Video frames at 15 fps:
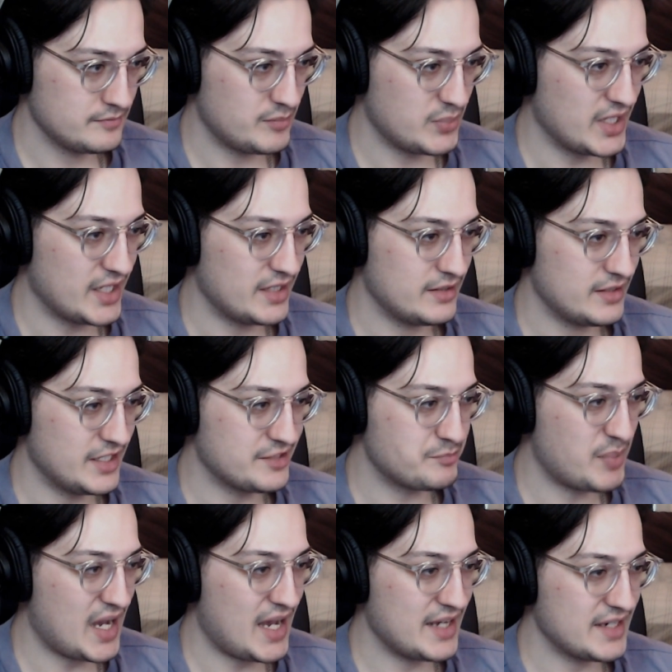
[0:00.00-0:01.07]
but his
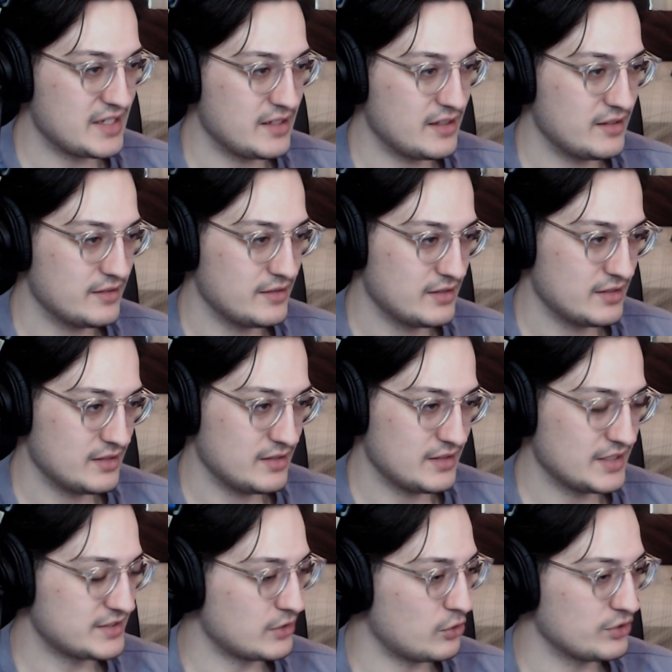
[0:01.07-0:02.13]
body,
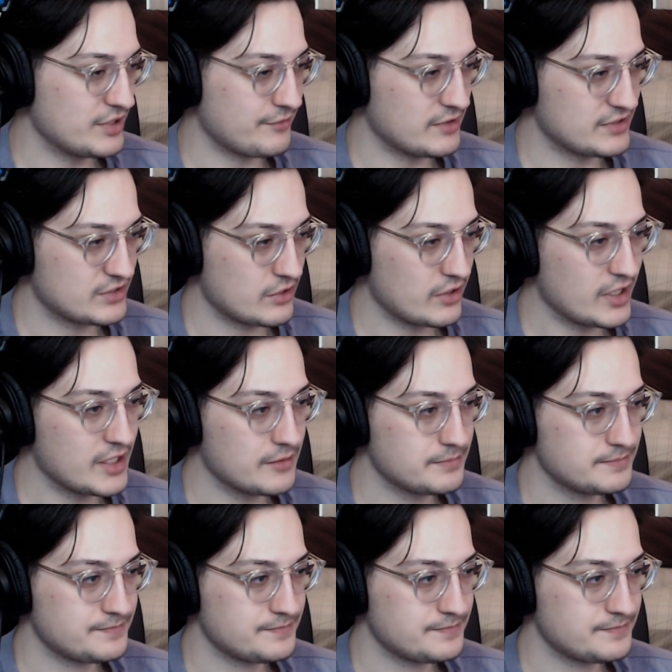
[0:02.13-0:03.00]
that's a whole different story.